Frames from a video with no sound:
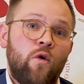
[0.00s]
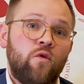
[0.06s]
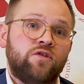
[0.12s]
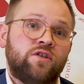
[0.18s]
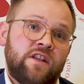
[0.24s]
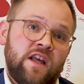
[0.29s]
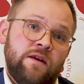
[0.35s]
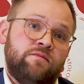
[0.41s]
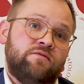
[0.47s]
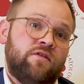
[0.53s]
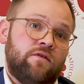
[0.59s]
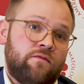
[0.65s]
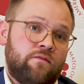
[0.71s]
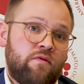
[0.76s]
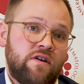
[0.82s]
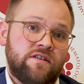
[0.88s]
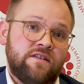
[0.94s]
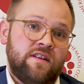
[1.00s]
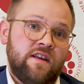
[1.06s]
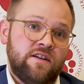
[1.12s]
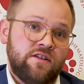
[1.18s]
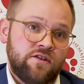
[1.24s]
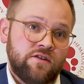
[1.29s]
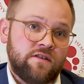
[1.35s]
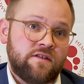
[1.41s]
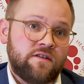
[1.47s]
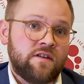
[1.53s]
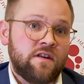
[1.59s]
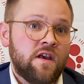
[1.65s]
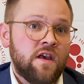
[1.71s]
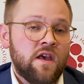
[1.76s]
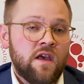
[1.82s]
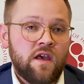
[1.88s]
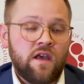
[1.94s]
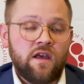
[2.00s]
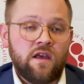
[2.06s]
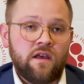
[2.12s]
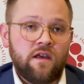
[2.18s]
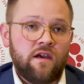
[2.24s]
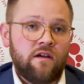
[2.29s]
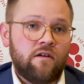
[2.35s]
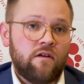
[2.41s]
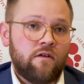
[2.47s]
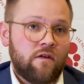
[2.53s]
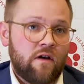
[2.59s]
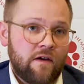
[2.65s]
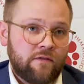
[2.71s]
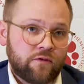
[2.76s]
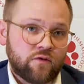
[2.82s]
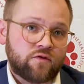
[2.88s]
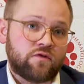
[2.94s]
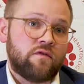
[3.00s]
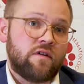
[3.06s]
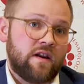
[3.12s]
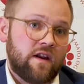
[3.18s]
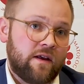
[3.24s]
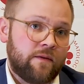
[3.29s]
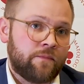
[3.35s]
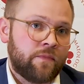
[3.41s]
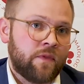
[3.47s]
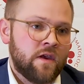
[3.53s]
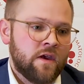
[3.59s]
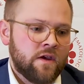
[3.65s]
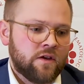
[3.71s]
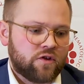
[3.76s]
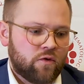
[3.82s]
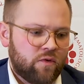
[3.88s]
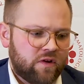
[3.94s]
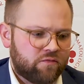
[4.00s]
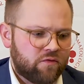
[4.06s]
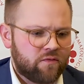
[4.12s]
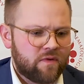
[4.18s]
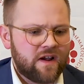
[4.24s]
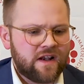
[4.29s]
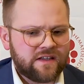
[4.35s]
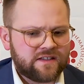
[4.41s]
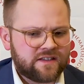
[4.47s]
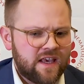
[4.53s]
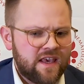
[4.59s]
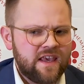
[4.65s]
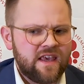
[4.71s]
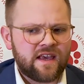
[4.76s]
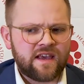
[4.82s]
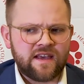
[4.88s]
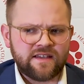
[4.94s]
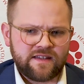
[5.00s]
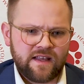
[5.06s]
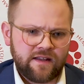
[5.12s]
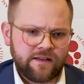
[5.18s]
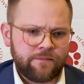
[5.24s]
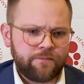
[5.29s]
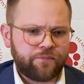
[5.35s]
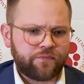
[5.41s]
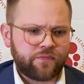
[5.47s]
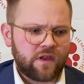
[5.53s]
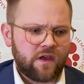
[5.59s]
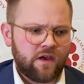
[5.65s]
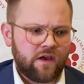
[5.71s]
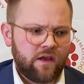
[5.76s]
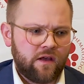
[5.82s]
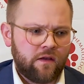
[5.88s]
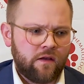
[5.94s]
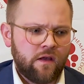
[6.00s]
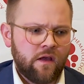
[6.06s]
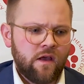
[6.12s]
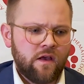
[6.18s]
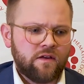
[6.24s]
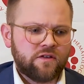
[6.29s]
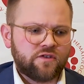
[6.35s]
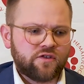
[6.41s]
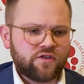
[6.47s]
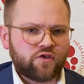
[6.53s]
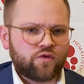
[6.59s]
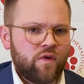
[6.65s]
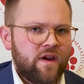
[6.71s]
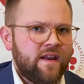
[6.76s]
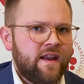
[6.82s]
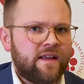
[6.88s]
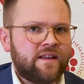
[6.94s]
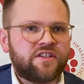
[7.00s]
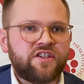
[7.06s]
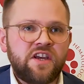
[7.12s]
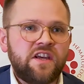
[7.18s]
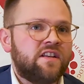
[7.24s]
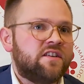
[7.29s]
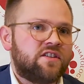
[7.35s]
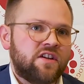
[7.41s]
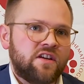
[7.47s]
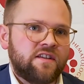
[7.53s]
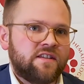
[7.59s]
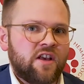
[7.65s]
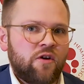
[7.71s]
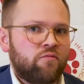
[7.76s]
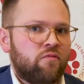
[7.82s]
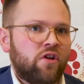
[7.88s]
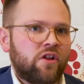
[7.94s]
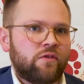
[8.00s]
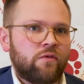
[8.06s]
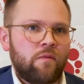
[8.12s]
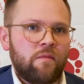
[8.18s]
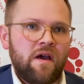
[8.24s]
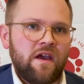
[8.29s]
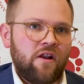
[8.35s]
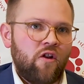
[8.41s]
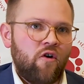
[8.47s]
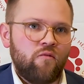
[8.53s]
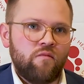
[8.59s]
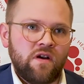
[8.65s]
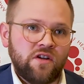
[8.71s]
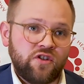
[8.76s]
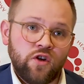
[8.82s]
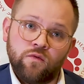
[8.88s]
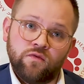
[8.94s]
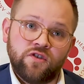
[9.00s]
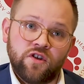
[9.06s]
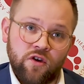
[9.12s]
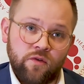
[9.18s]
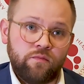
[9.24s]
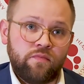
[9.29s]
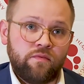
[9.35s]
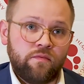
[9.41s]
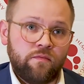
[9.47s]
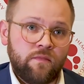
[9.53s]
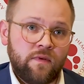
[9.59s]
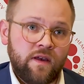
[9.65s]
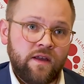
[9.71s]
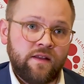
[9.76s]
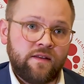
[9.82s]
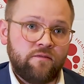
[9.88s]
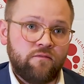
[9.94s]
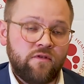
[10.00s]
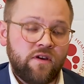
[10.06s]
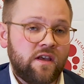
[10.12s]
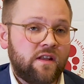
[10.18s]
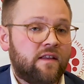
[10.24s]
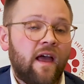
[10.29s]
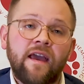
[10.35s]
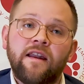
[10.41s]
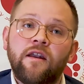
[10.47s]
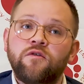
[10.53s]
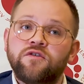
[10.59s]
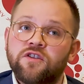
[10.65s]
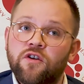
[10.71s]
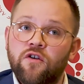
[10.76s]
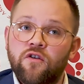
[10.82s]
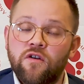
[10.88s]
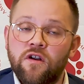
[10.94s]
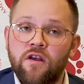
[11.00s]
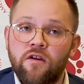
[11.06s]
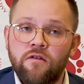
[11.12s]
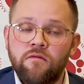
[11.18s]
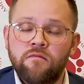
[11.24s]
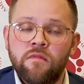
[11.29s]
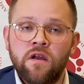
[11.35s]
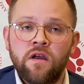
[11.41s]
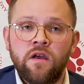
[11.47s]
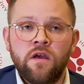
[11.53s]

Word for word: those types of presentations uh, after screening. So what we're really seeing is that uh, screening changes how multiple myeloma shows up. It, we diagnose it earlier,